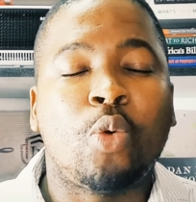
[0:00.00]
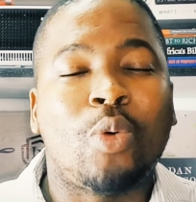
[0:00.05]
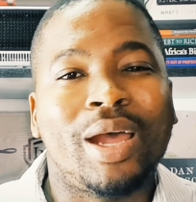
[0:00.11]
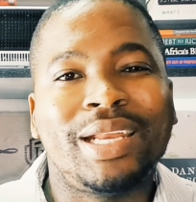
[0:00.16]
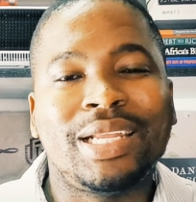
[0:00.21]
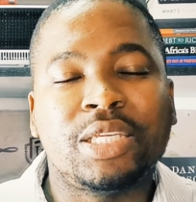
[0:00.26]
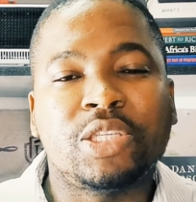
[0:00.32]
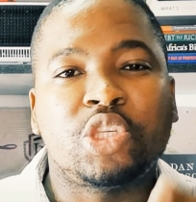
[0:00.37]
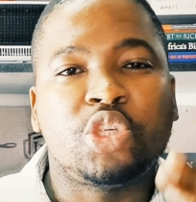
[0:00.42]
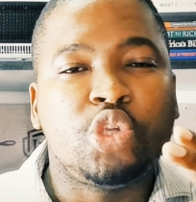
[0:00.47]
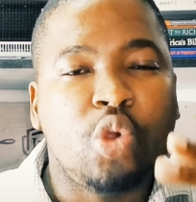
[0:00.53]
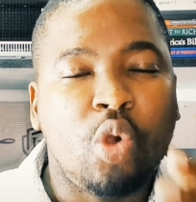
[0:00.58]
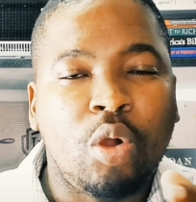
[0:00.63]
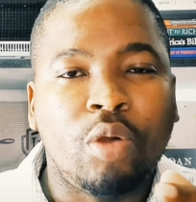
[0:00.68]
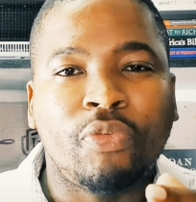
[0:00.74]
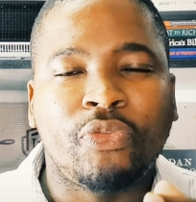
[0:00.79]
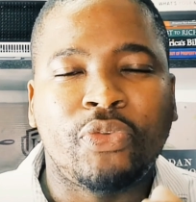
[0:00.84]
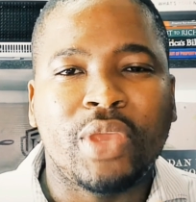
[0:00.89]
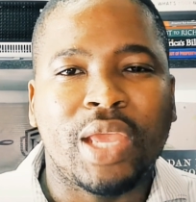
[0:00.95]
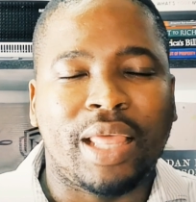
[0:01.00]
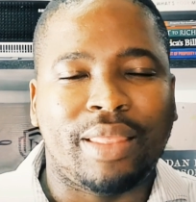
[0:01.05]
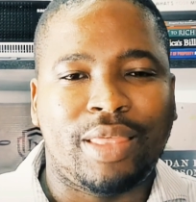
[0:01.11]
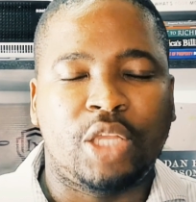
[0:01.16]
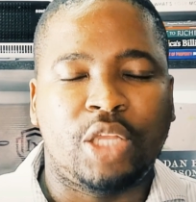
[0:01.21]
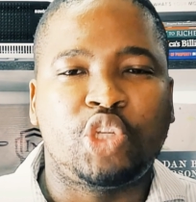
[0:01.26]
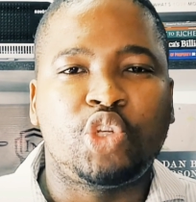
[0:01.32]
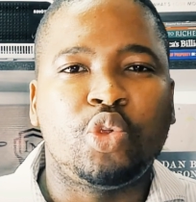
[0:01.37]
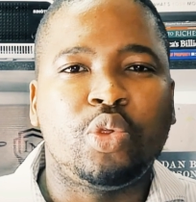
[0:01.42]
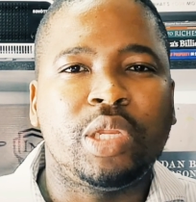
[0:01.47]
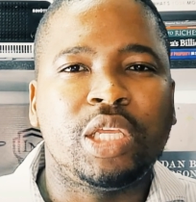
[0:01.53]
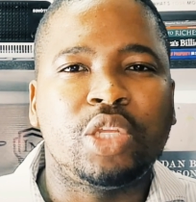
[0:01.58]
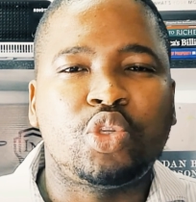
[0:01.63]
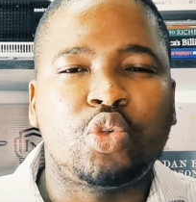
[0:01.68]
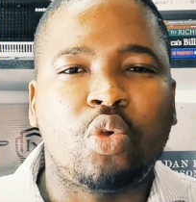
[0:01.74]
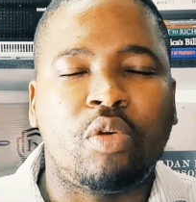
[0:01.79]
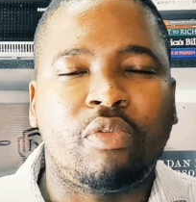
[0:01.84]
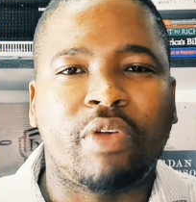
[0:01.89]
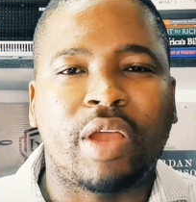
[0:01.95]
What is your fear that you
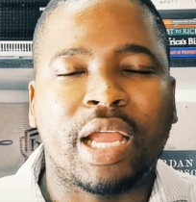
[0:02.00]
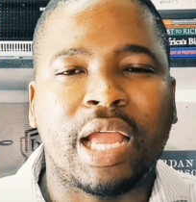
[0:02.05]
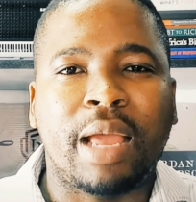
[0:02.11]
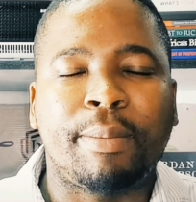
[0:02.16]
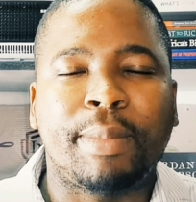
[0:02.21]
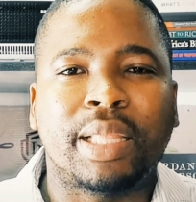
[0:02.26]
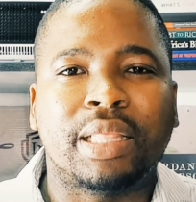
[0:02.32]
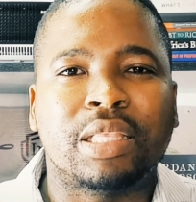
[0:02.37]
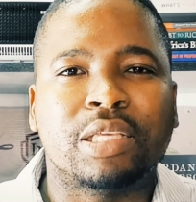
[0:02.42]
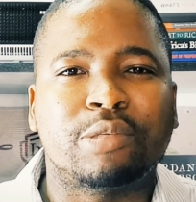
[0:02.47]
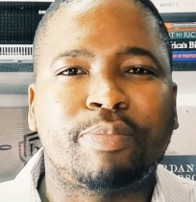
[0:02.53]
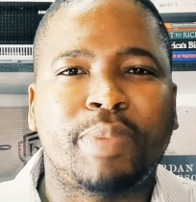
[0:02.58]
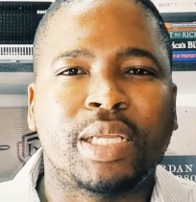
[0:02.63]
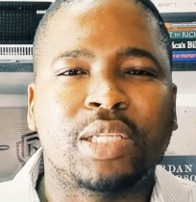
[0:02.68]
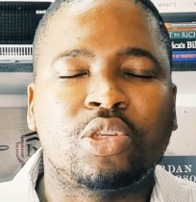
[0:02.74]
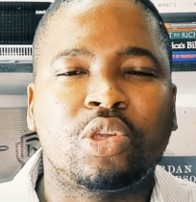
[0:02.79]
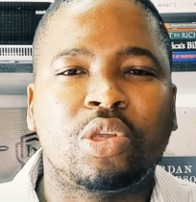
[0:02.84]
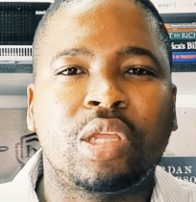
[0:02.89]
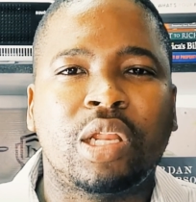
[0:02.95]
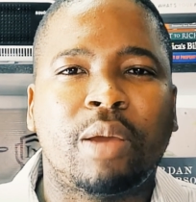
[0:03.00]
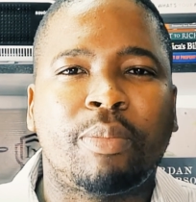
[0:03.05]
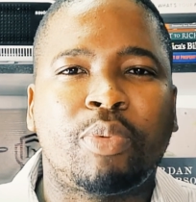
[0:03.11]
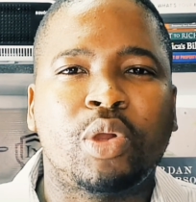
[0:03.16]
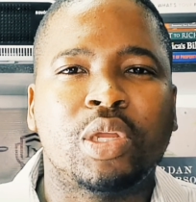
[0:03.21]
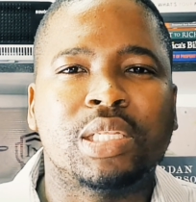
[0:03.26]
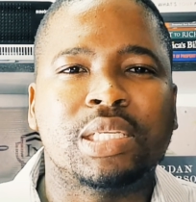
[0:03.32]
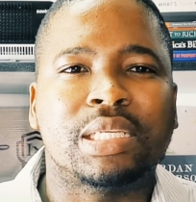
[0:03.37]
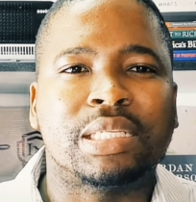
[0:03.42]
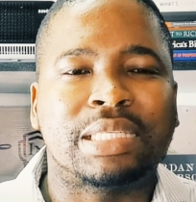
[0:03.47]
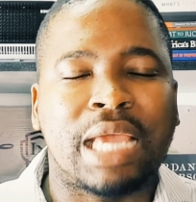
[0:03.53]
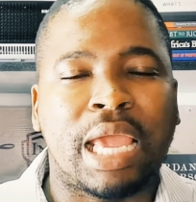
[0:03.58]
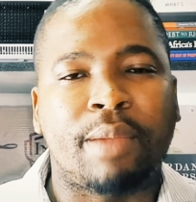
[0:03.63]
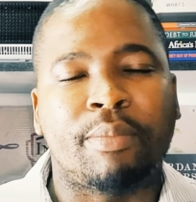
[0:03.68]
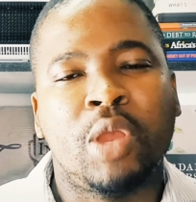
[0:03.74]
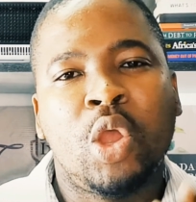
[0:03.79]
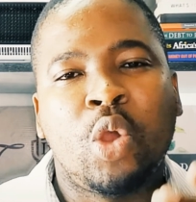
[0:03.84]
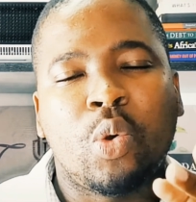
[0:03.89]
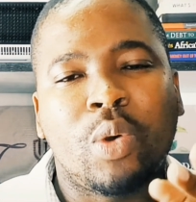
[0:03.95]
need to overcome at this particular point in
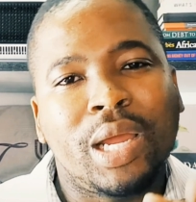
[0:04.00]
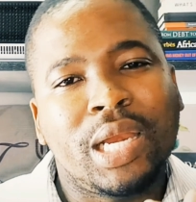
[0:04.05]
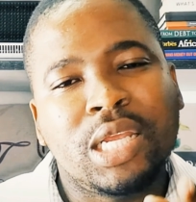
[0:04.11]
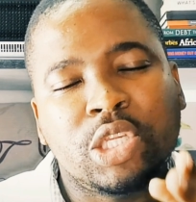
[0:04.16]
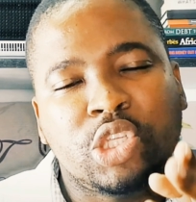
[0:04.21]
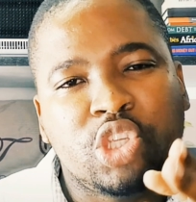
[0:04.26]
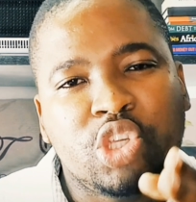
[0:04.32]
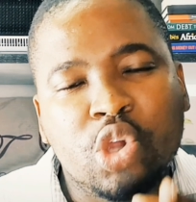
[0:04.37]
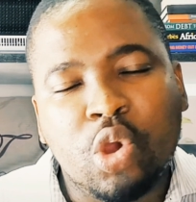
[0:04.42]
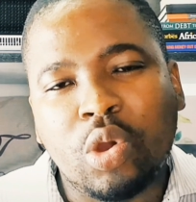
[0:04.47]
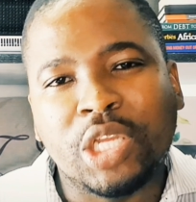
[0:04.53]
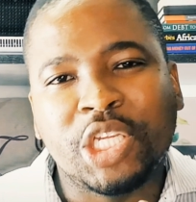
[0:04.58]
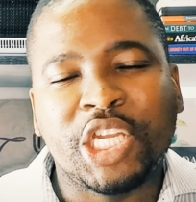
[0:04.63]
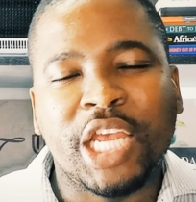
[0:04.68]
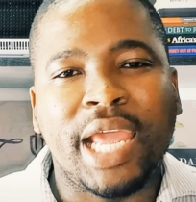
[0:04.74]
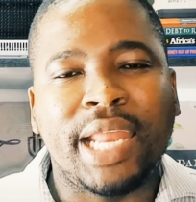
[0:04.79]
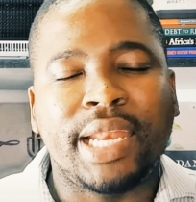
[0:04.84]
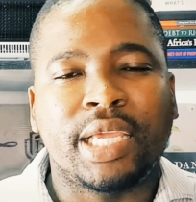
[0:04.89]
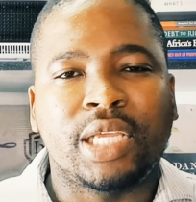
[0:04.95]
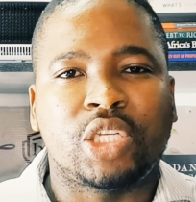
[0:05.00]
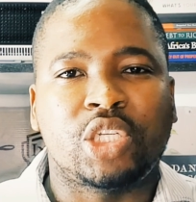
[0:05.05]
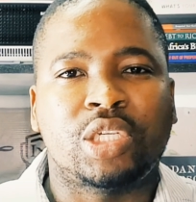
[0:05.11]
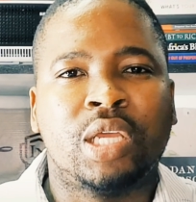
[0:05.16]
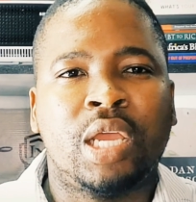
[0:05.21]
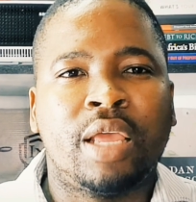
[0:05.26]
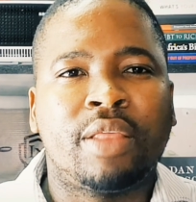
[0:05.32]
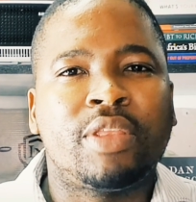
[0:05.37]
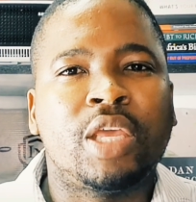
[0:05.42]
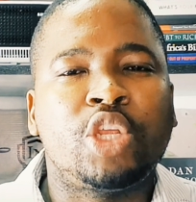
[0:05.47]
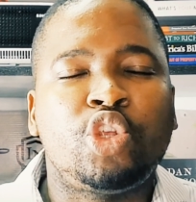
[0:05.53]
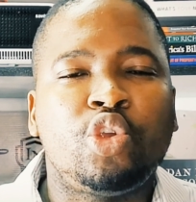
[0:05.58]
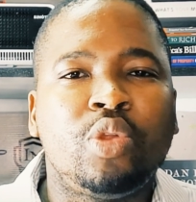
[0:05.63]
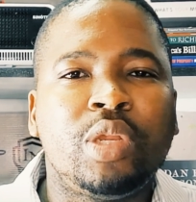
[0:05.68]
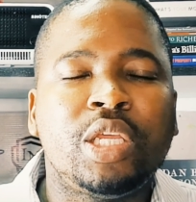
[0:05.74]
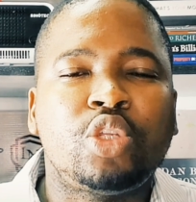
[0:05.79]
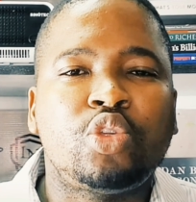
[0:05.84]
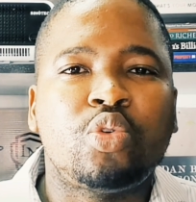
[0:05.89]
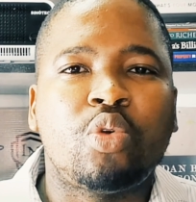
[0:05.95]
time? What is your challenge that
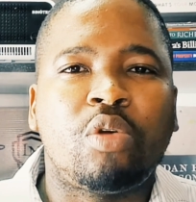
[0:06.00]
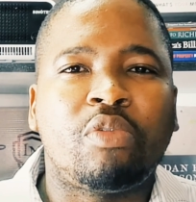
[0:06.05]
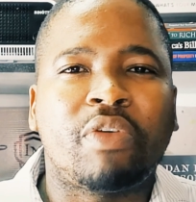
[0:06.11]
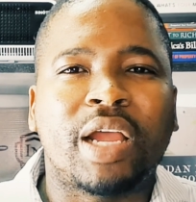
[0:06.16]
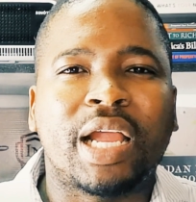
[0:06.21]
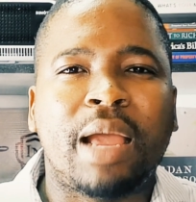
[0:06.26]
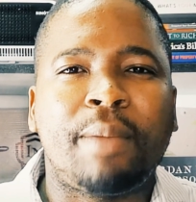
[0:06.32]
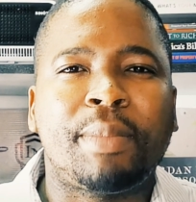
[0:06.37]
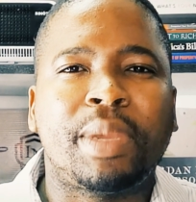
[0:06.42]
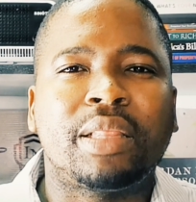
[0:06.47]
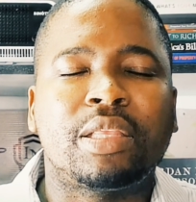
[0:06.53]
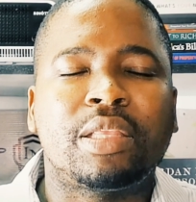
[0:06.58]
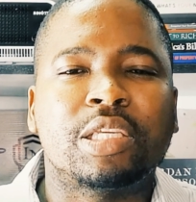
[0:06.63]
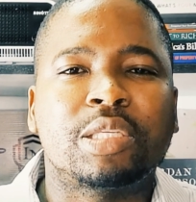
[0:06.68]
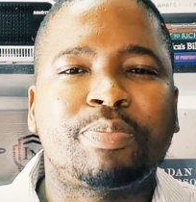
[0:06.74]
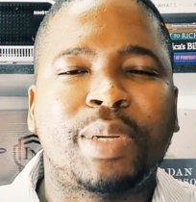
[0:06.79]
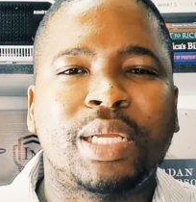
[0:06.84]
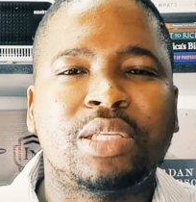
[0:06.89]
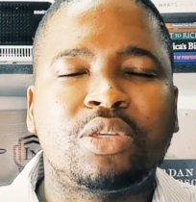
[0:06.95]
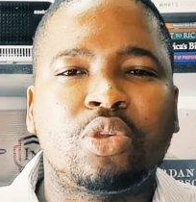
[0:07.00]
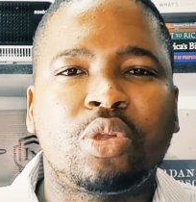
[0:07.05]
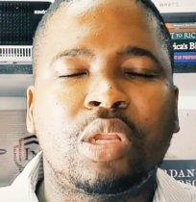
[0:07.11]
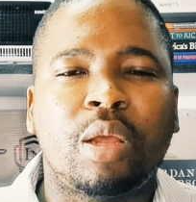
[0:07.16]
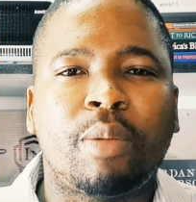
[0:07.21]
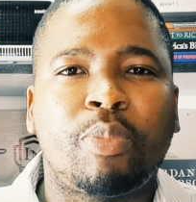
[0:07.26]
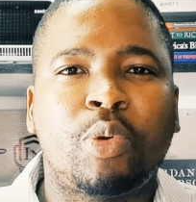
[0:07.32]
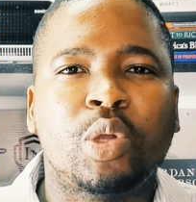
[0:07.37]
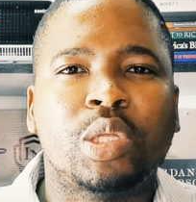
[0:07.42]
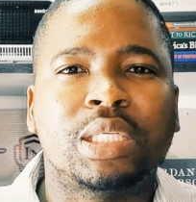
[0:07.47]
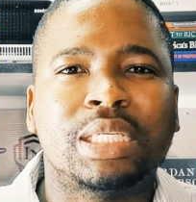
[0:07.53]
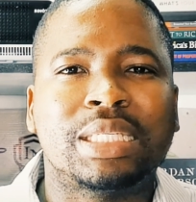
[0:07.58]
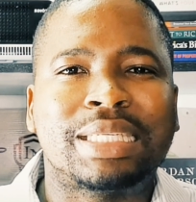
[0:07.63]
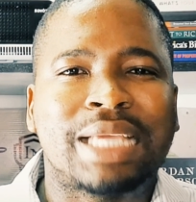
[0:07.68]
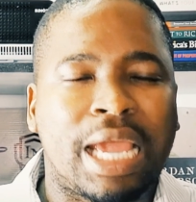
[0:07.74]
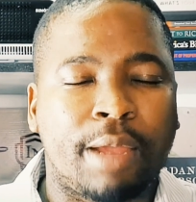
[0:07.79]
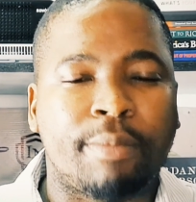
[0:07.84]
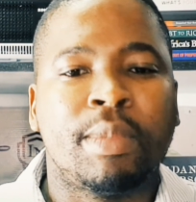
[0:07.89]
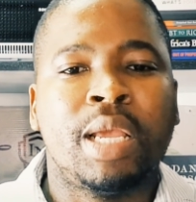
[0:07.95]
you need to overcome at this particular point
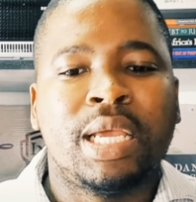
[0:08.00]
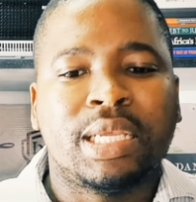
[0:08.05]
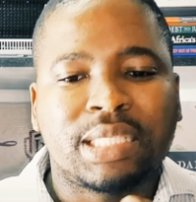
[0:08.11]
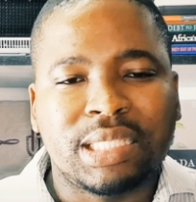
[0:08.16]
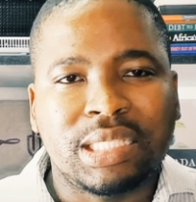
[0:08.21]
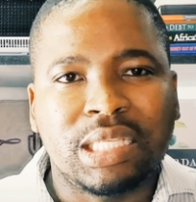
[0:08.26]
in time?